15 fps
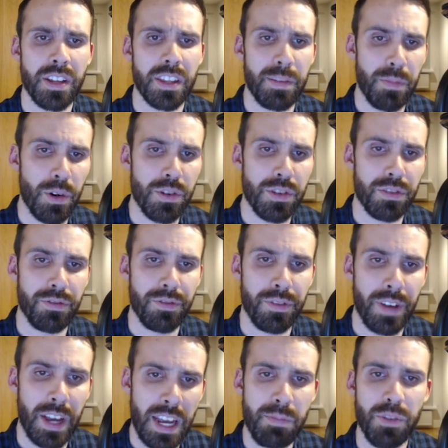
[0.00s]
the most
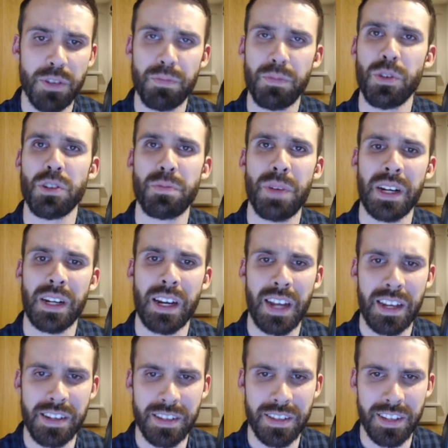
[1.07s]
famous pushback
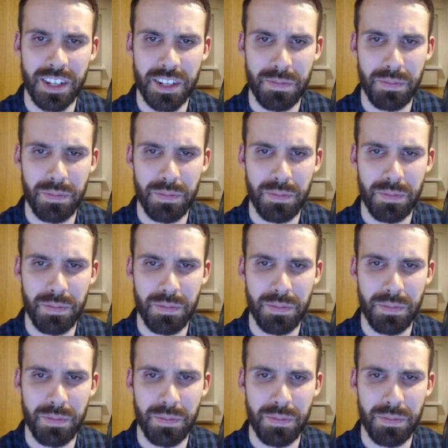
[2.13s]
against this